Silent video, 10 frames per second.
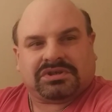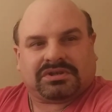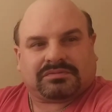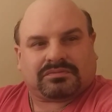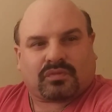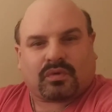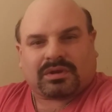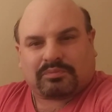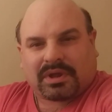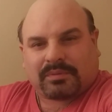in a
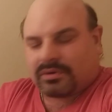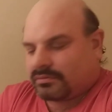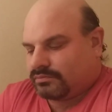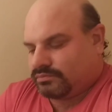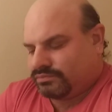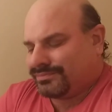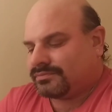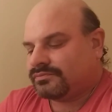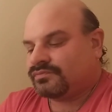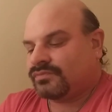rolling paper
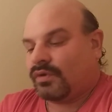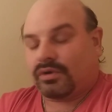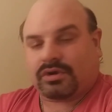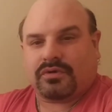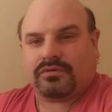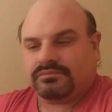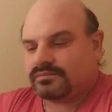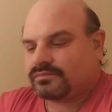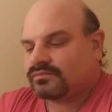or cone.